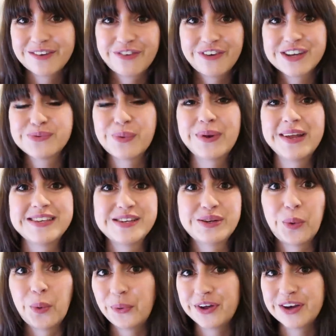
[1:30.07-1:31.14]
The first one is
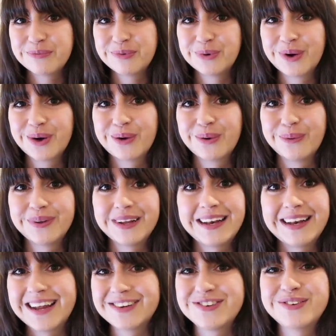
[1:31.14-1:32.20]
an audiobook called
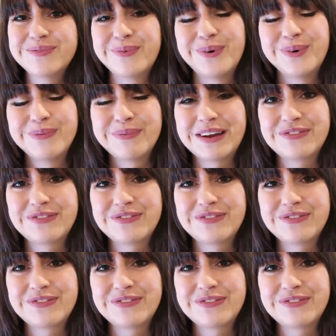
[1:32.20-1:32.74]
Leadenborn